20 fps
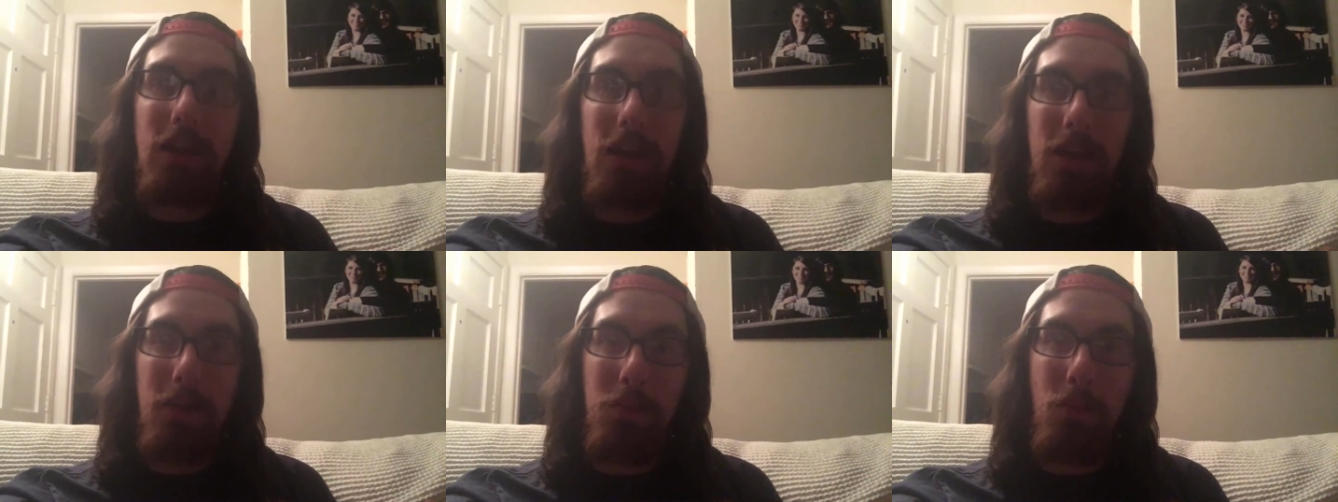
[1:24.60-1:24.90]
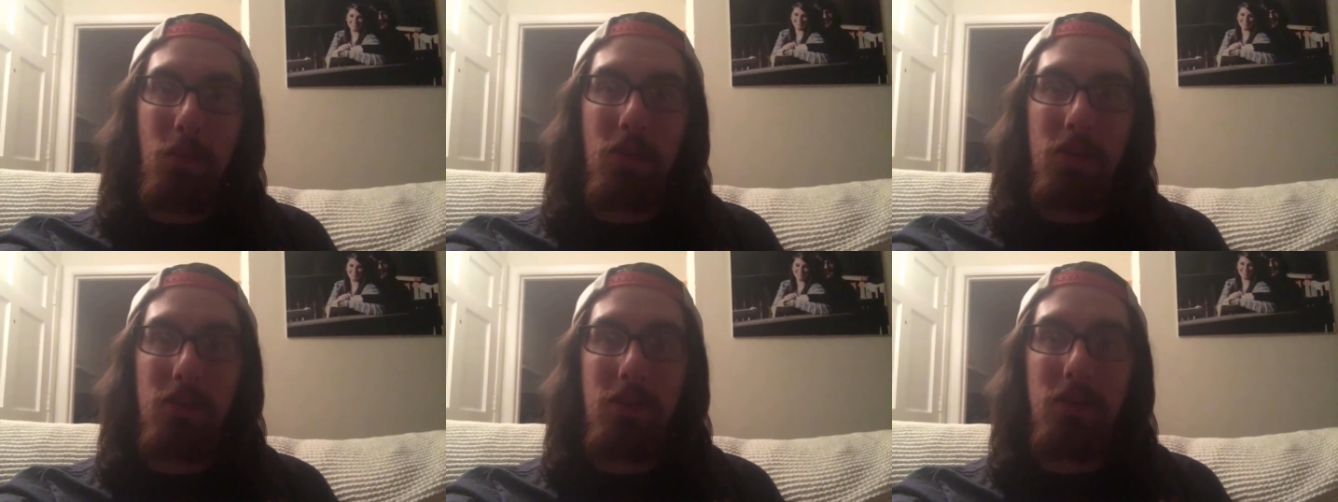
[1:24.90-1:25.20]

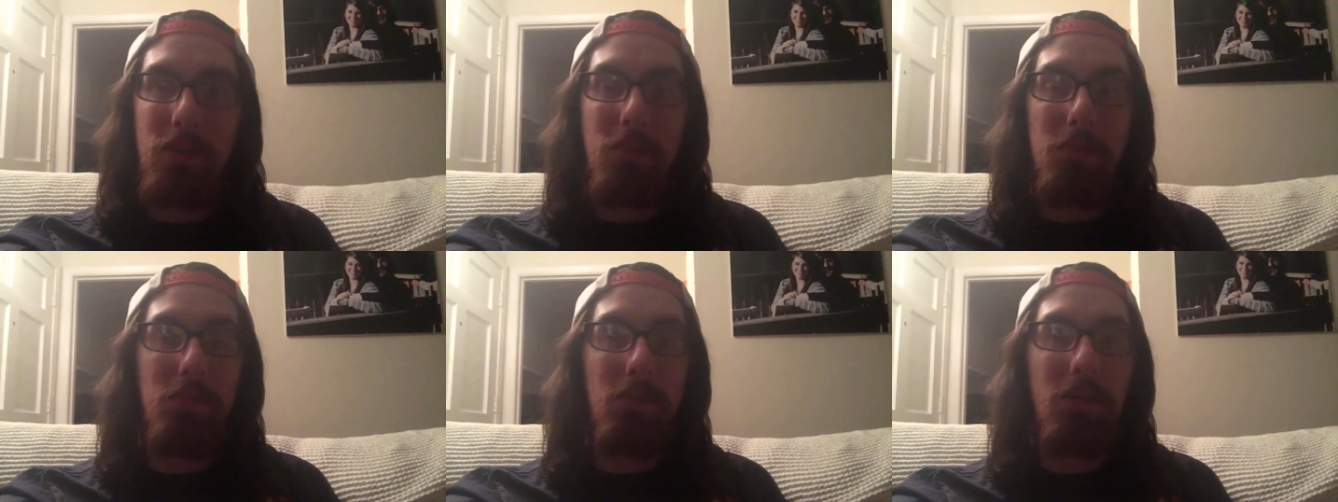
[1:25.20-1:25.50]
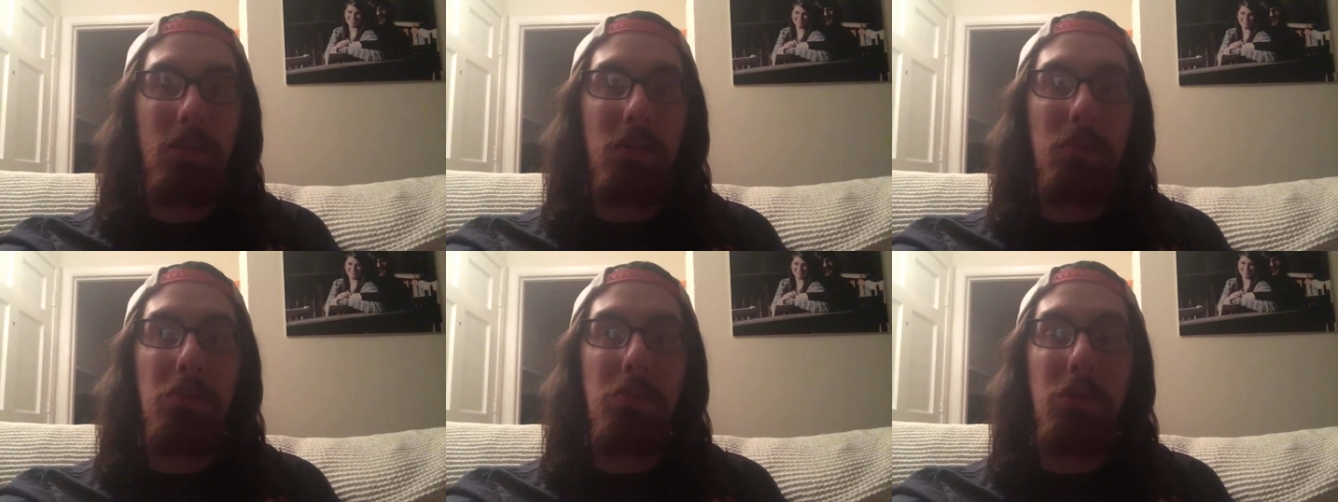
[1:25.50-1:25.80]
game wasn't as
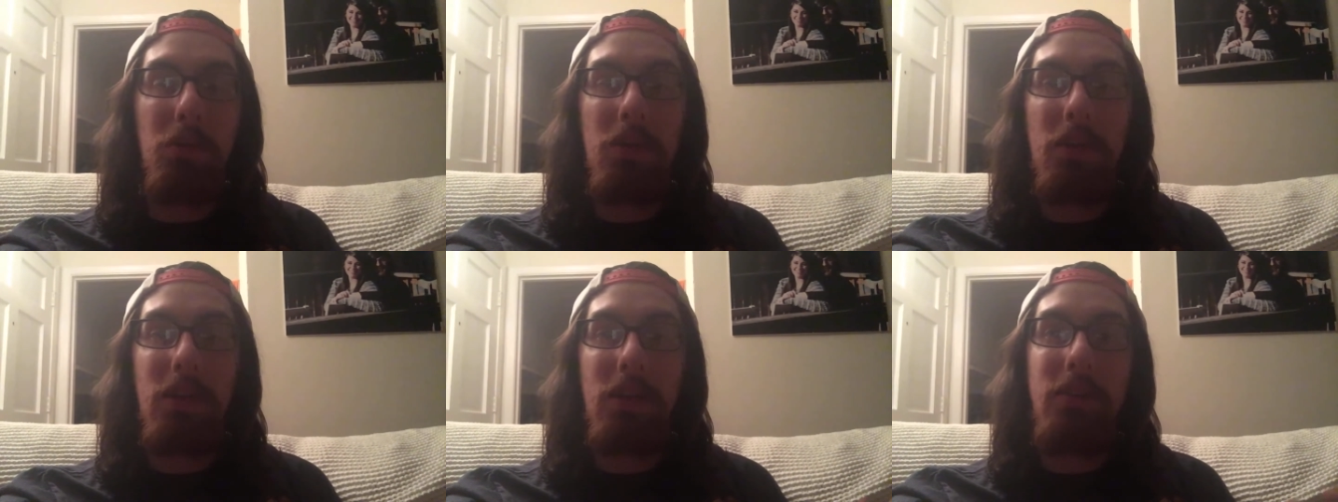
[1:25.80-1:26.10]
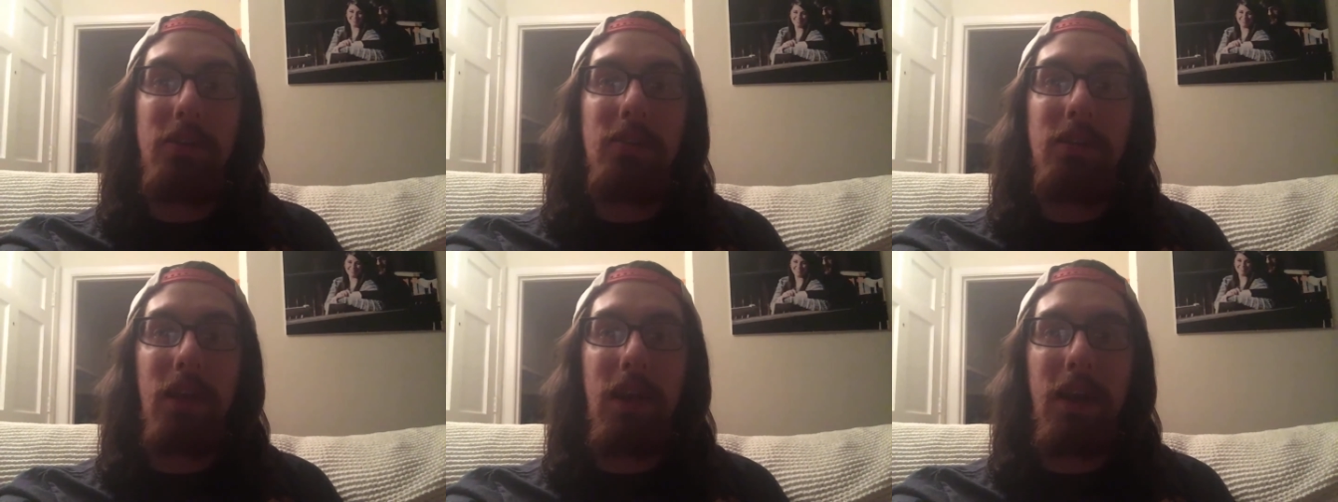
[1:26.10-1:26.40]
like boring
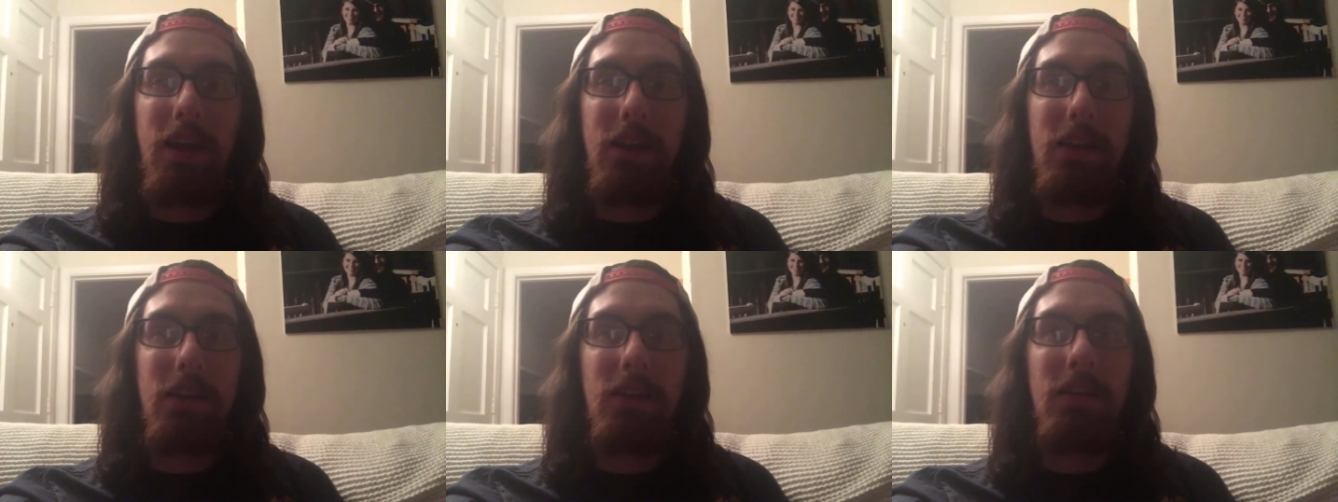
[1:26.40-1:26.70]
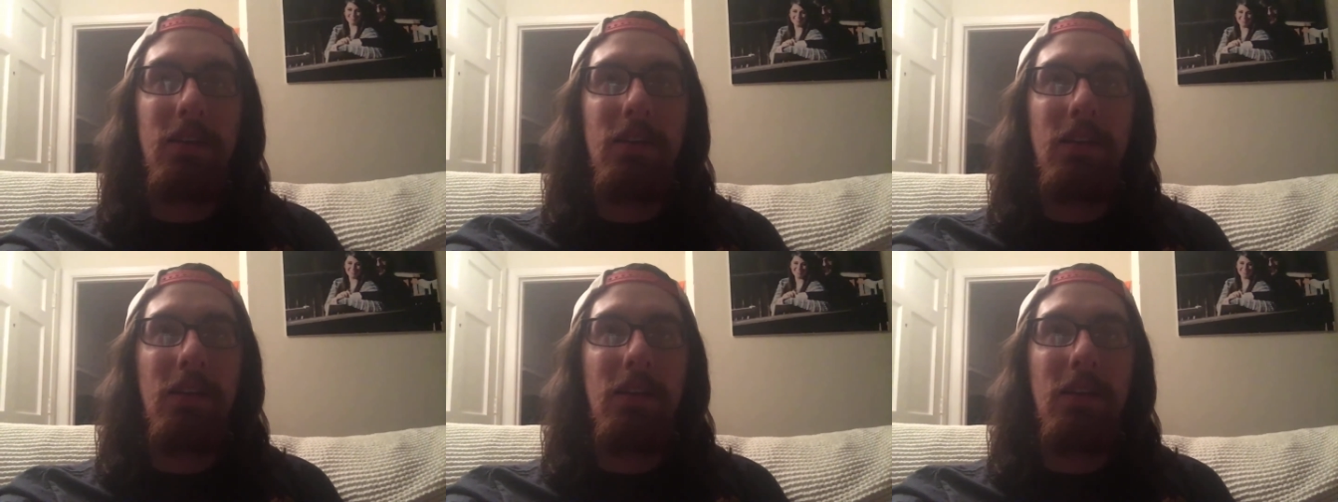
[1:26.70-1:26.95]
and stagnant.